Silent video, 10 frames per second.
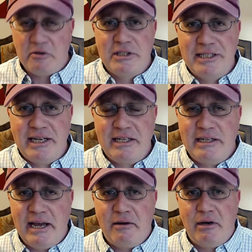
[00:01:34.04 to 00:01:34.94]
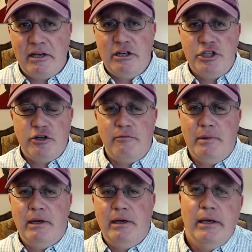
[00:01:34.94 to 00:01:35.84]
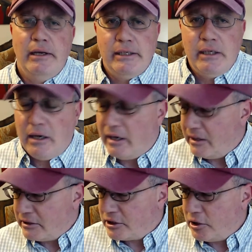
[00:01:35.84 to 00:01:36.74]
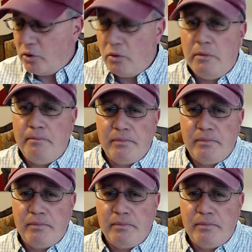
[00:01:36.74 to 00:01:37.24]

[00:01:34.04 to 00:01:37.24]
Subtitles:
staked down like it should have been. So